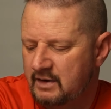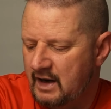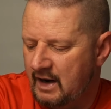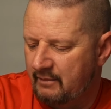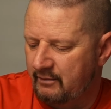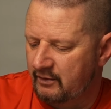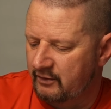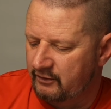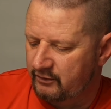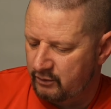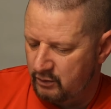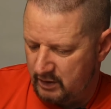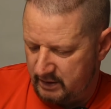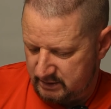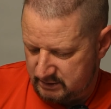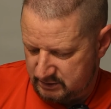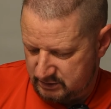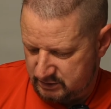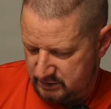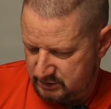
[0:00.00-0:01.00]
cameras,
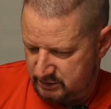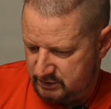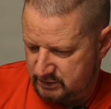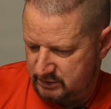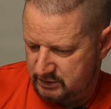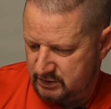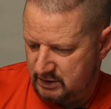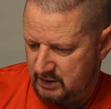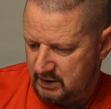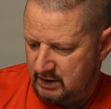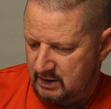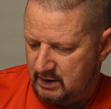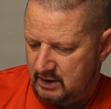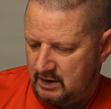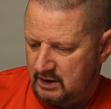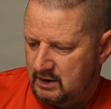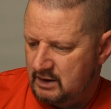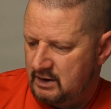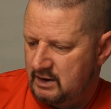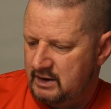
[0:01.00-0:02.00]
which,
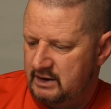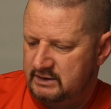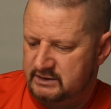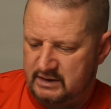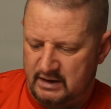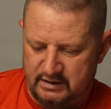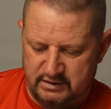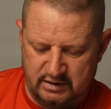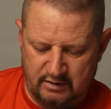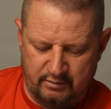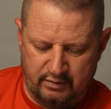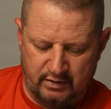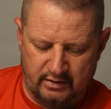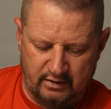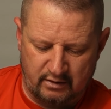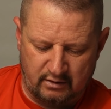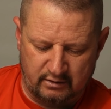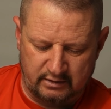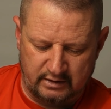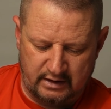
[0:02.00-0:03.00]
let's actually put
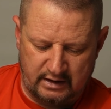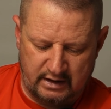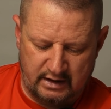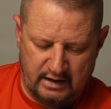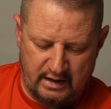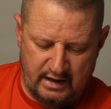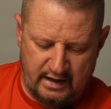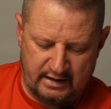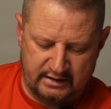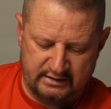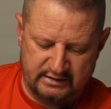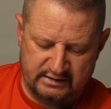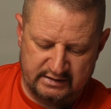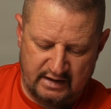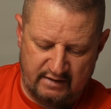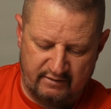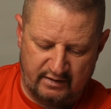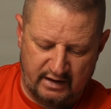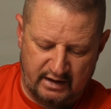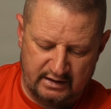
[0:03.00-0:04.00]
it on the
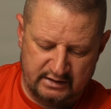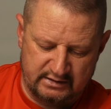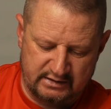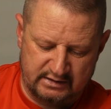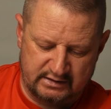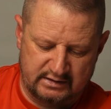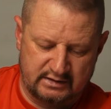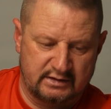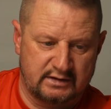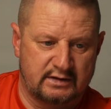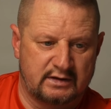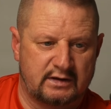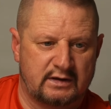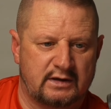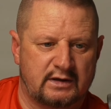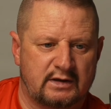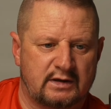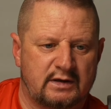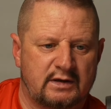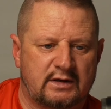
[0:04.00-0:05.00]
A7S,
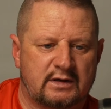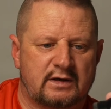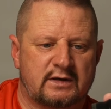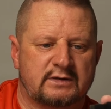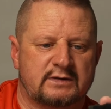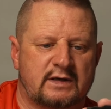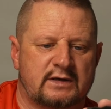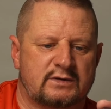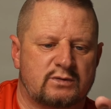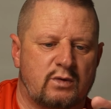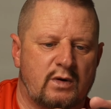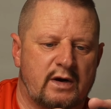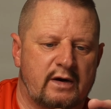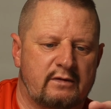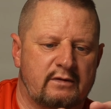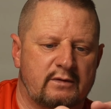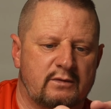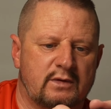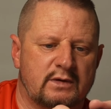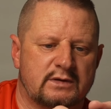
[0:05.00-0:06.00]
because that's
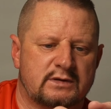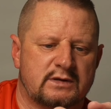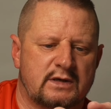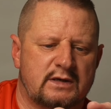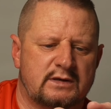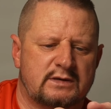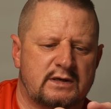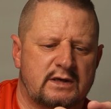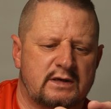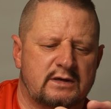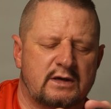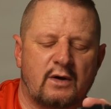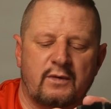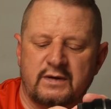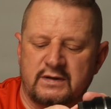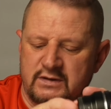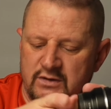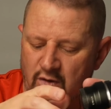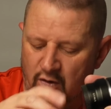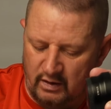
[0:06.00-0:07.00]
where it was. Is it? No,
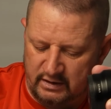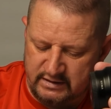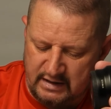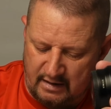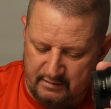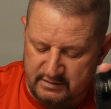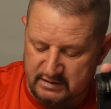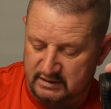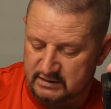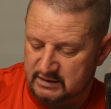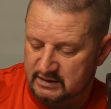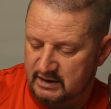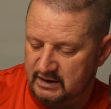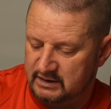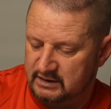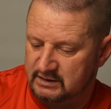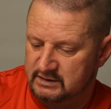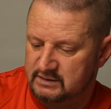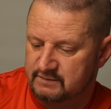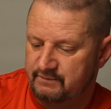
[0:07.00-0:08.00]
it's not adapted to
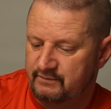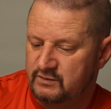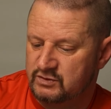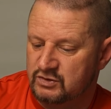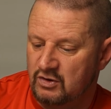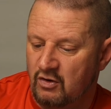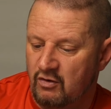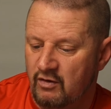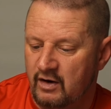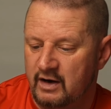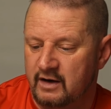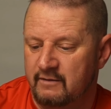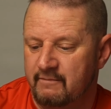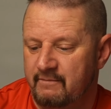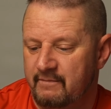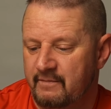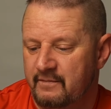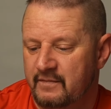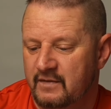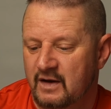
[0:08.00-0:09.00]
these, sorry.
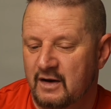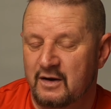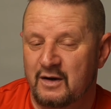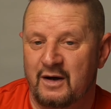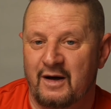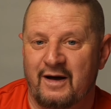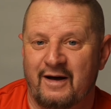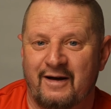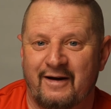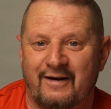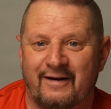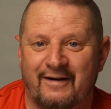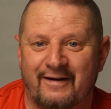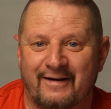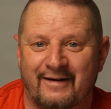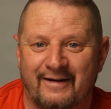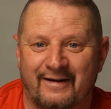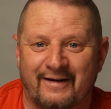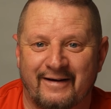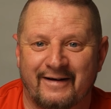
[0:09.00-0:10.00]

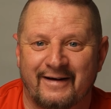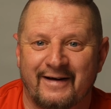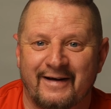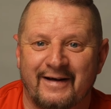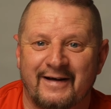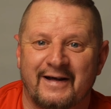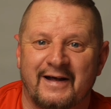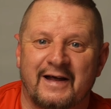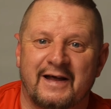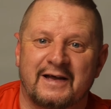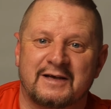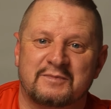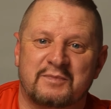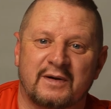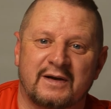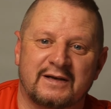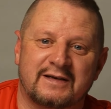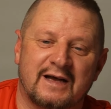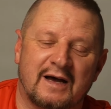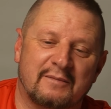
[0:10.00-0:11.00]
It's
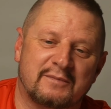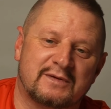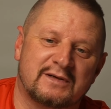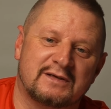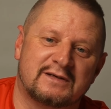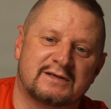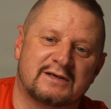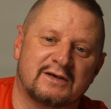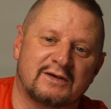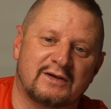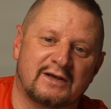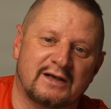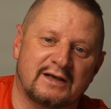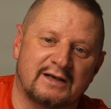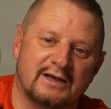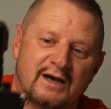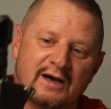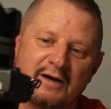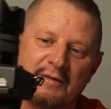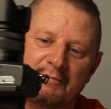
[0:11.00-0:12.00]
been adapted to the